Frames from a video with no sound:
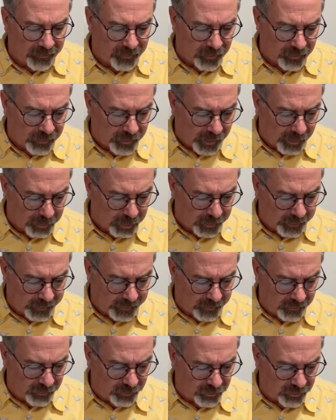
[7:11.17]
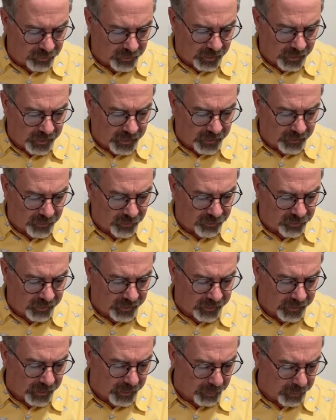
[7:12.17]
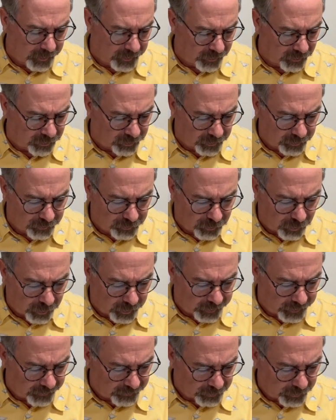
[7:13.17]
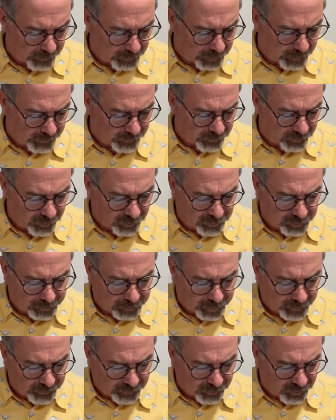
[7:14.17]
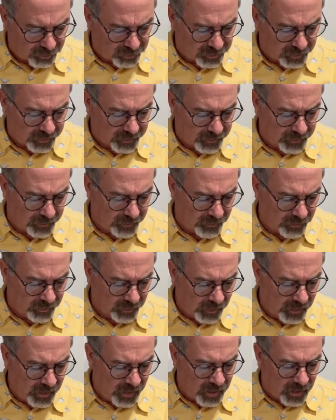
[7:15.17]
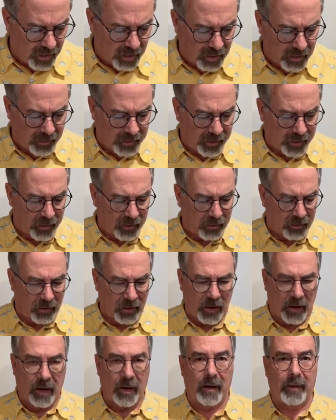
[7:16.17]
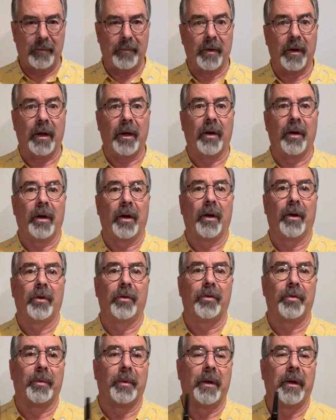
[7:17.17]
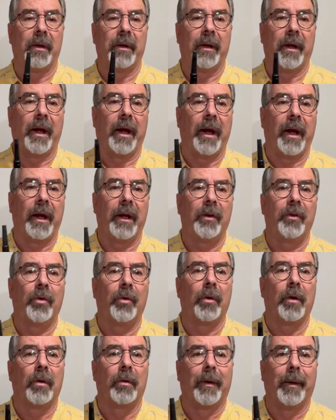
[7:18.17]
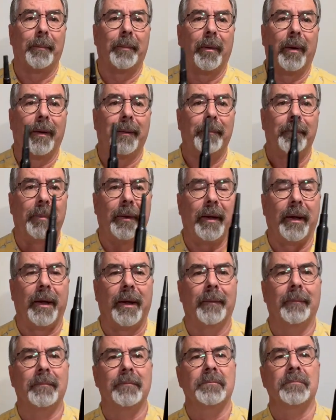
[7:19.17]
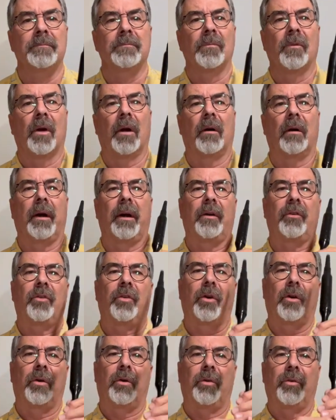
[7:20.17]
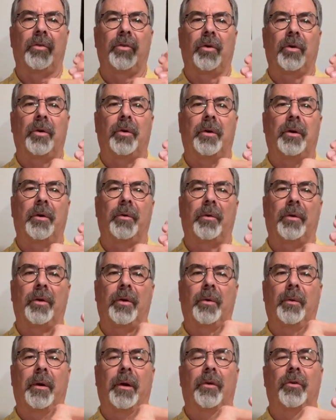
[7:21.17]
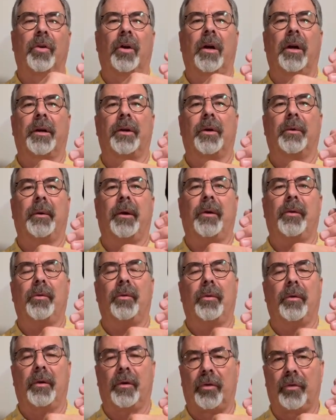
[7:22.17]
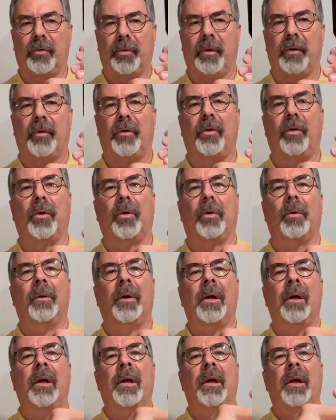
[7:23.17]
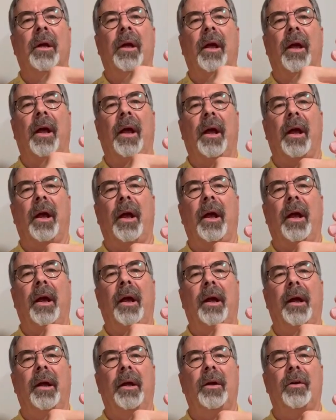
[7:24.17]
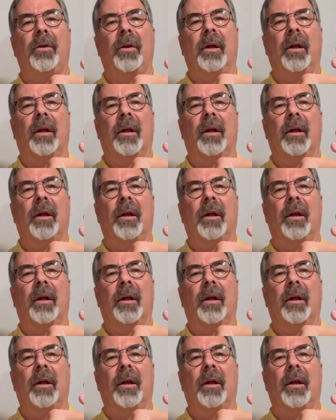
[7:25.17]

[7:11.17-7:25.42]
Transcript: doublings, the C doublings from 4 different positions. Oh, here's one, A to a grip on B. All right, so you want to talk your way through this one too. A,